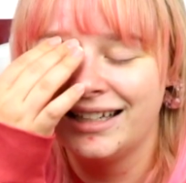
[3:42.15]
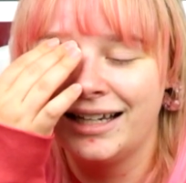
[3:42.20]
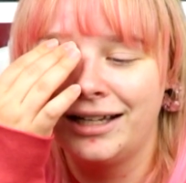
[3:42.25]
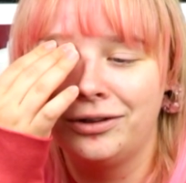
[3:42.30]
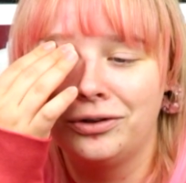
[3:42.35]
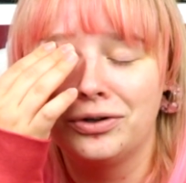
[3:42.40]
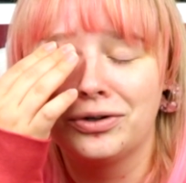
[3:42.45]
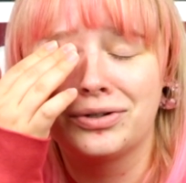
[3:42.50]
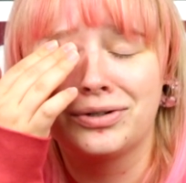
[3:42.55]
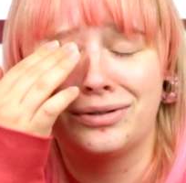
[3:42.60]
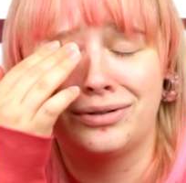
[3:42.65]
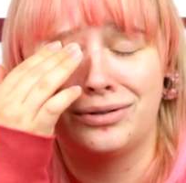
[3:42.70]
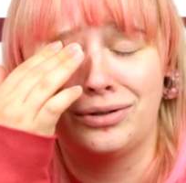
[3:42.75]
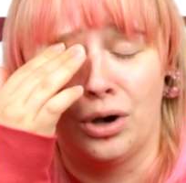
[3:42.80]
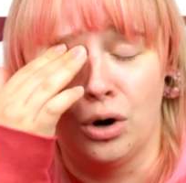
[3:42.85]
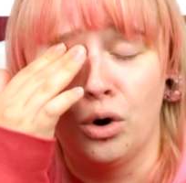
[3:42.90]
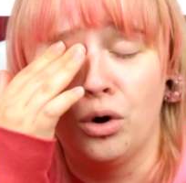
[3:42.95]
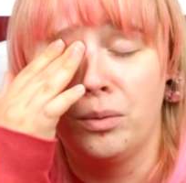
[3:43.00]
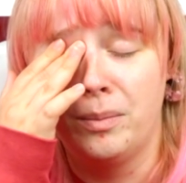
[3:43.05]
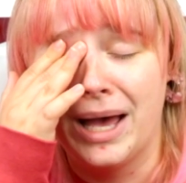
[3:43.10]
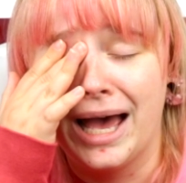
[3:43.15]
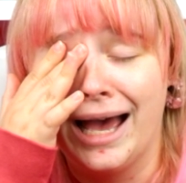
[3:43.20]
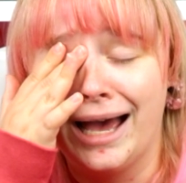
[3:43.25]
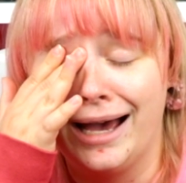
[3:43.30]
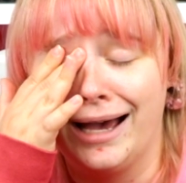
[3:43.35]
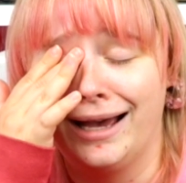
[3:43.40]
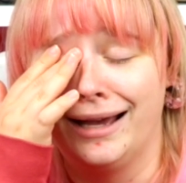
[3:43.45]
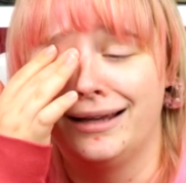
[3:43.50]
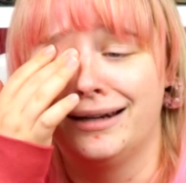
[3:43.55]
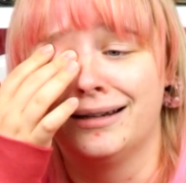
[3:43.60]
It looks so
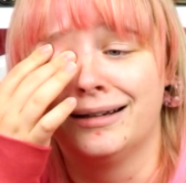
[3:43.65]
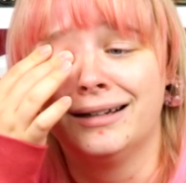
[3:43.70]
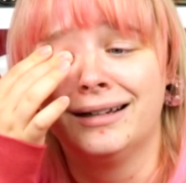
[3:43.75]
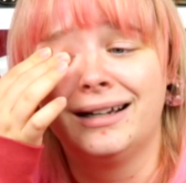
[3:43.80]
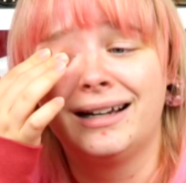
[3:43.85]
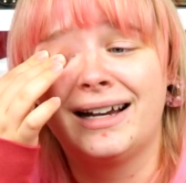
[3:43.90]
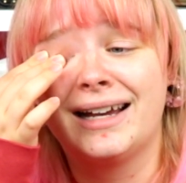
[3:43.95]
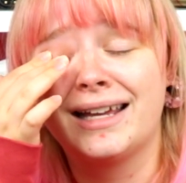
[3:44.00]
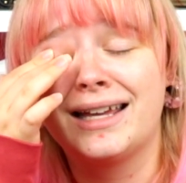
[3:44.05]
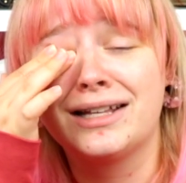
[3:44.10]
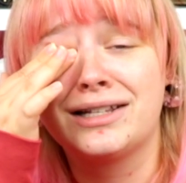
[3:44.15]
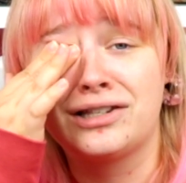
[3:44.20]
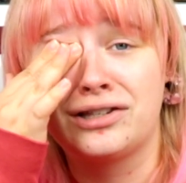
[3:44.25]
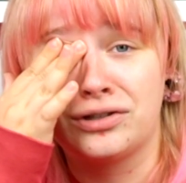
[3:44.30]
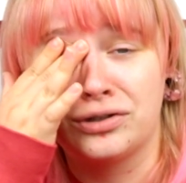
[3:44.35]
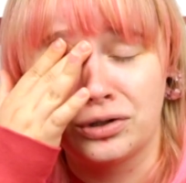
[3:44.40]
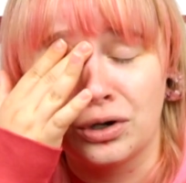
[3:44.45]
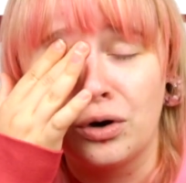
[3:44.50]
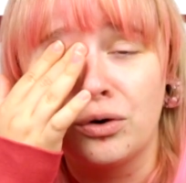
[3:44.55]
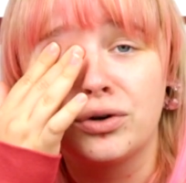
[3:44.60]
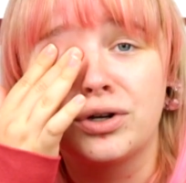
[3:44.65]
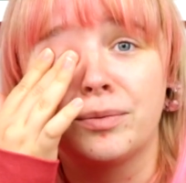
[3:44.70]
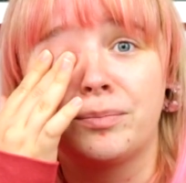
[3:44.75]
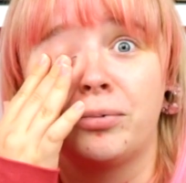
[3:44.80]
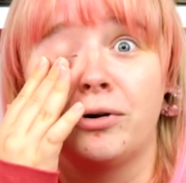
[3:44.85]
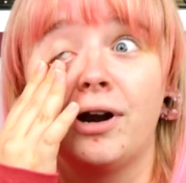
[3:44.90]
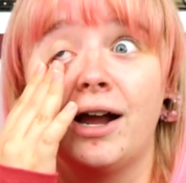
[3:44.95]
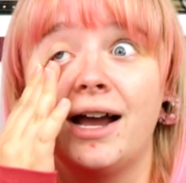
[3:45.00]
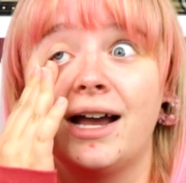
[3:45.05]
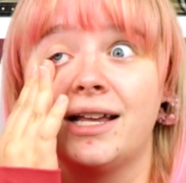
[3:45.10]
bad. I get so
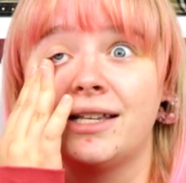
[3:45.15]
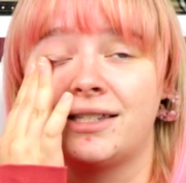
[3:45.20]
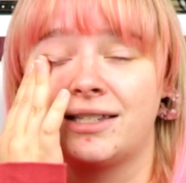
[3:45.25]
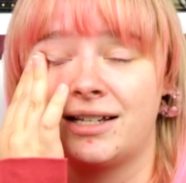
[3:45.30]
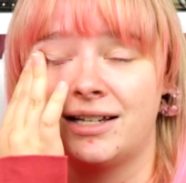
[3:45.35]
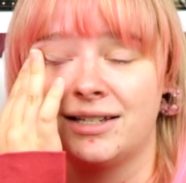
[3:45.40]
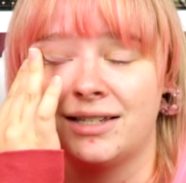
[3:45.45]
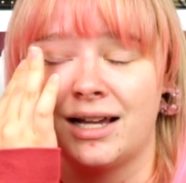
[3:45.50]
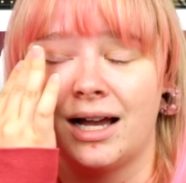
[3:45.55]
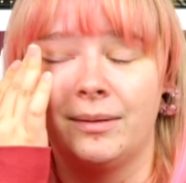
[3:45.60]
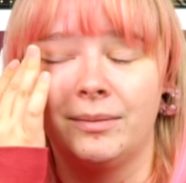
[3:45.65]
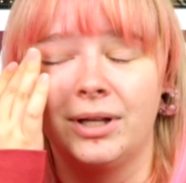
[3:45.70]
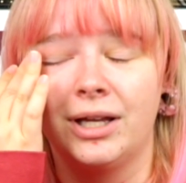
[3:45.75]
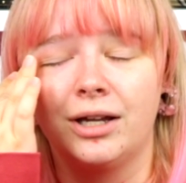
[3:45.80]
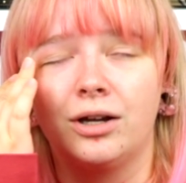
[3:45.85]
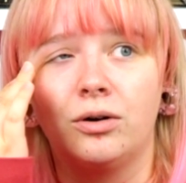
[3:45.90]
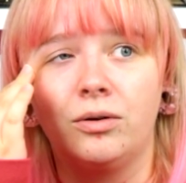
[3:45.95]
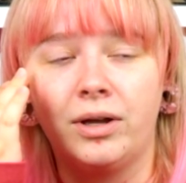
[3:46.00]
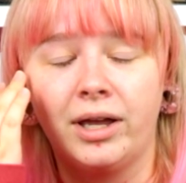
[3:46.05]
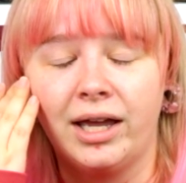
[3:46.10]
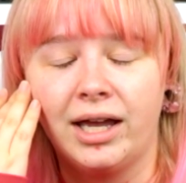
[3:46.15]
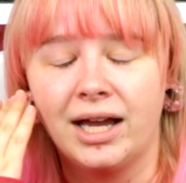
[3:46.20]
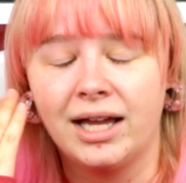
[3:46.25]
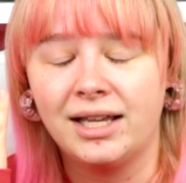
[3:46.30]
depressed because I'm like, okay,